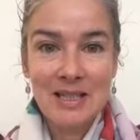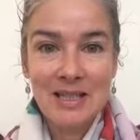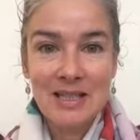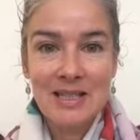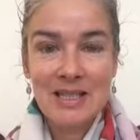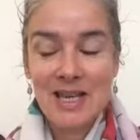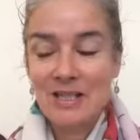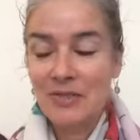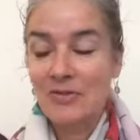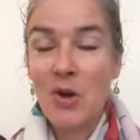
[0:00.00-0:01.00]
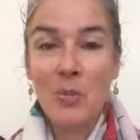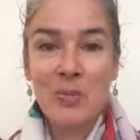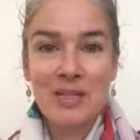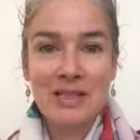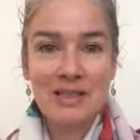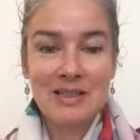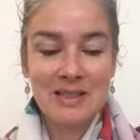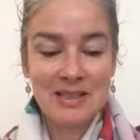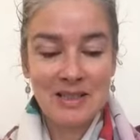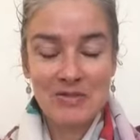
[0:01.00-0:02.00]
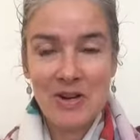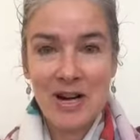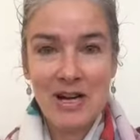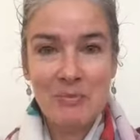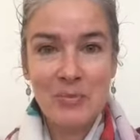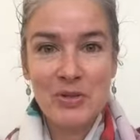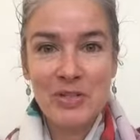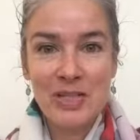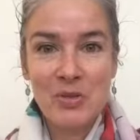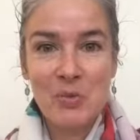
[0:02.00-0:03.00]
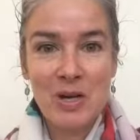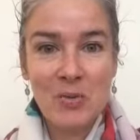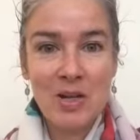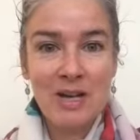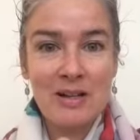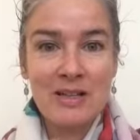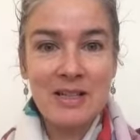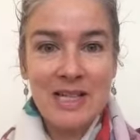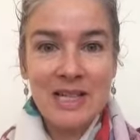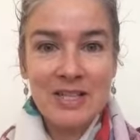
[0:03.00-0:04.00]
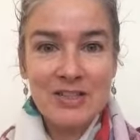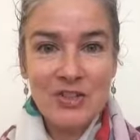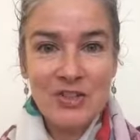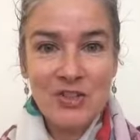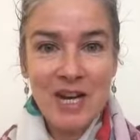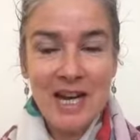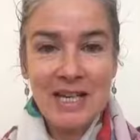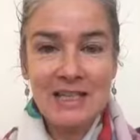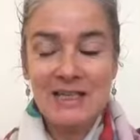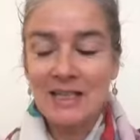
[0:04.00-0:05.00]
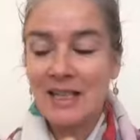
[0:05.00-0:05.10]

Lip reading: set of opposites, right? Bondage, where we are constrained,